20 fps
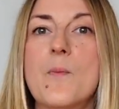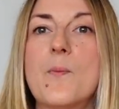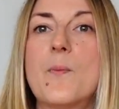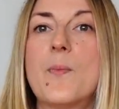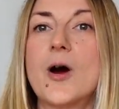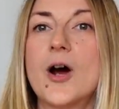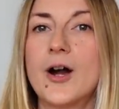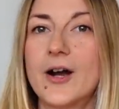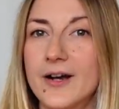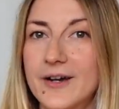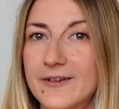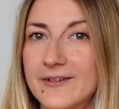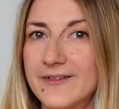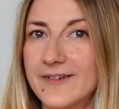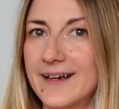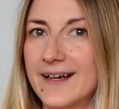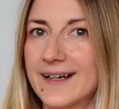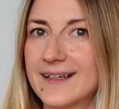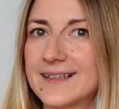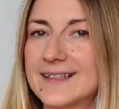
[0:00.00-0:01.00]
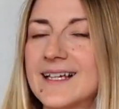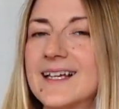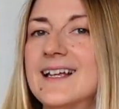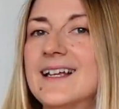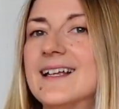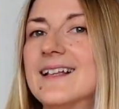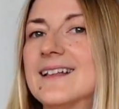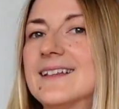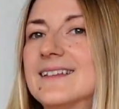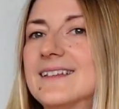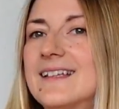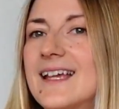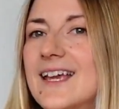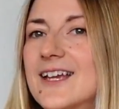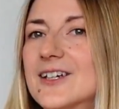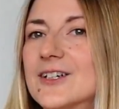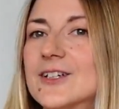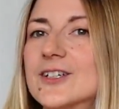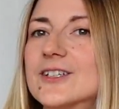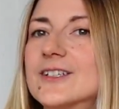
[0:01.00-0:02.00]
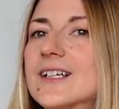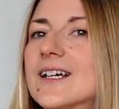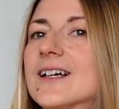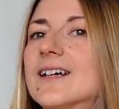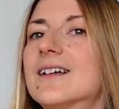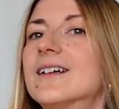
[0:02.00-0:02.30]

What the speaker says: perfect layered